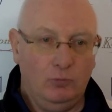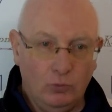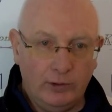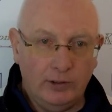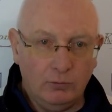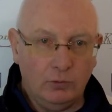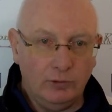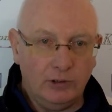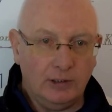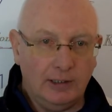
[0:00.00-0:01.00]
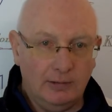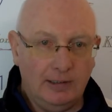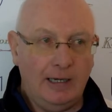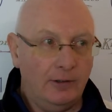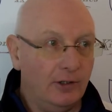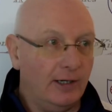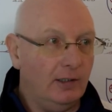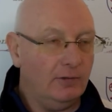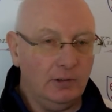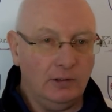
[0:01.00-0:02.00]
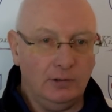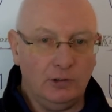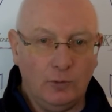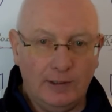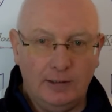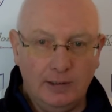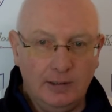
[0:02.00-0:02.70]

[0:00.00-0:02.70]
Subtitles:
one that we'll need to earn the right to win,